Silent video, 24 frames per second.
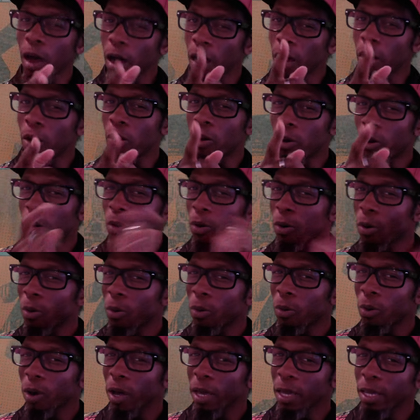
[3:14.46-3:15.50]
Oh,
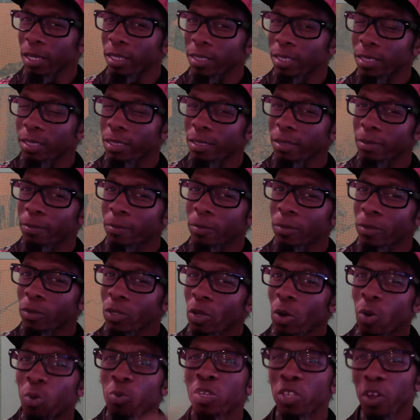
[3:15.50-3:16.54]
wait.
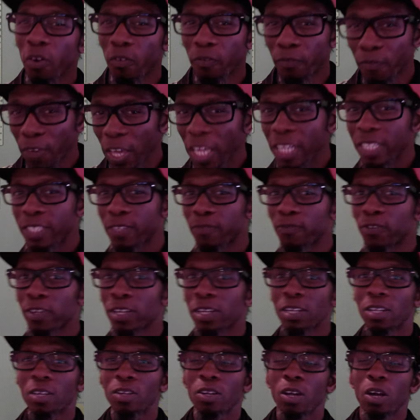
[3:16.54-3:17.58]
When your feet is feeling
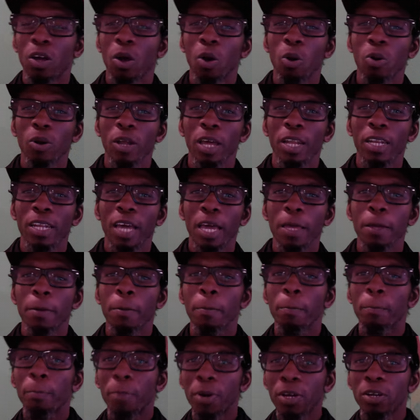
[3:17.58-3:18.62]
a little cold at night,
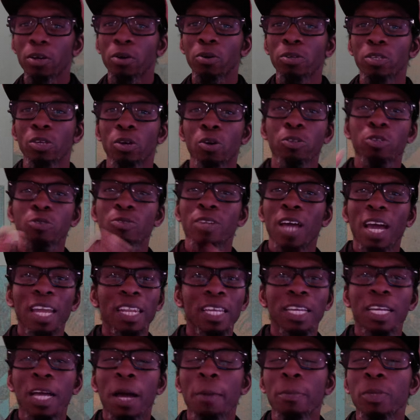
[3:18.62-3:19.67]
put on your
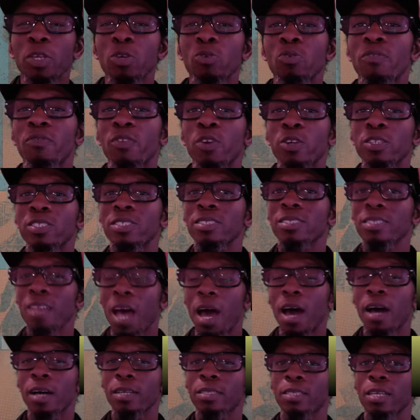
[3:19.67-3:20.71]
United Comics Universe
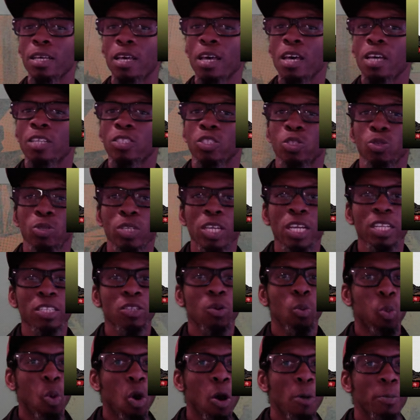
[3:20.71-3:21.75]
socks to get the
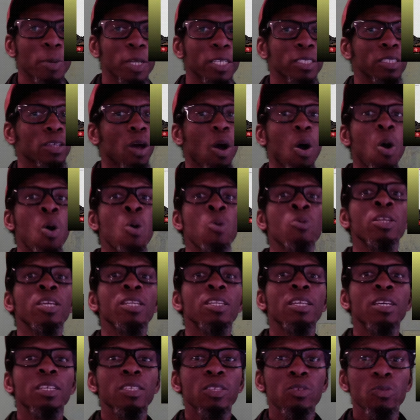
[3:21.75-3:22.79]
warmthness only
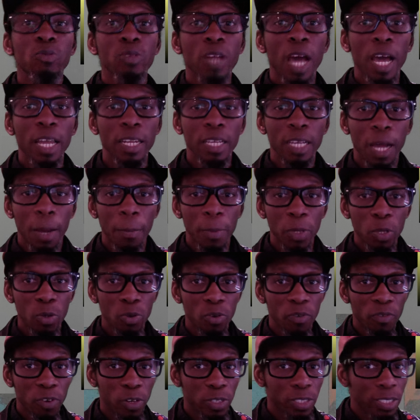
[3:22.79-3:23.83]
the United Comics
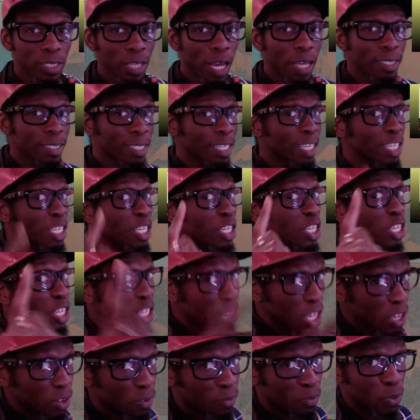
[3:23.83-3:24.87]
Universe socks can
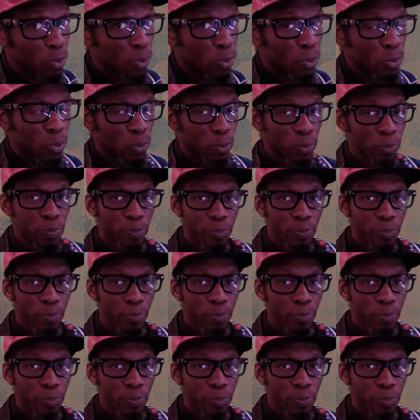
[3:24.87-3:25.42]
give you.